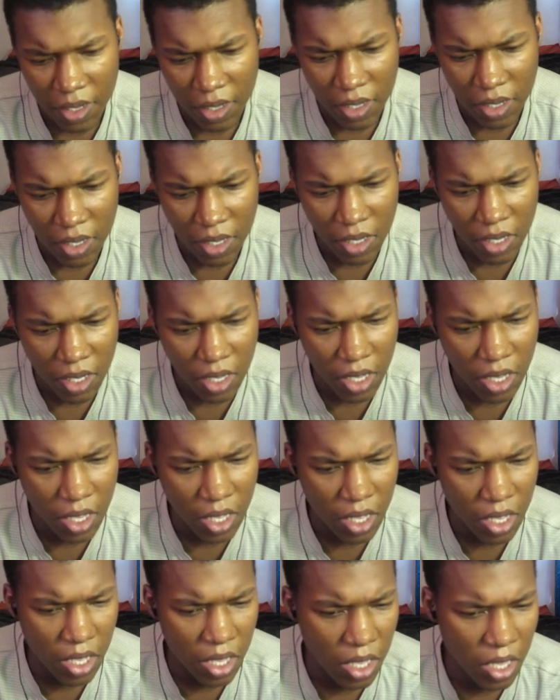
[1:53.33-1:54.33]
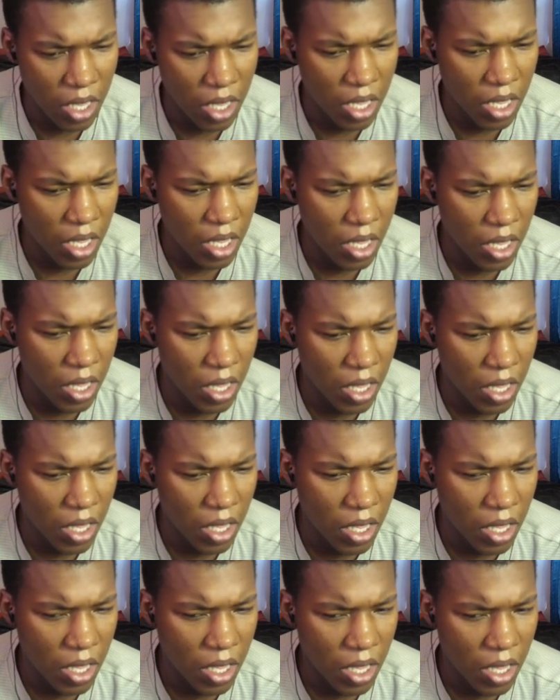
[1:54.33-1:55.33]

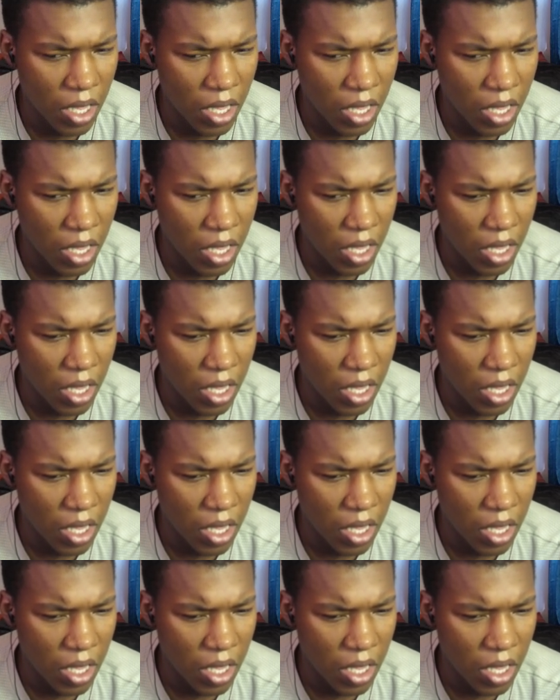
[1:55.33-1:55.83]
(silence)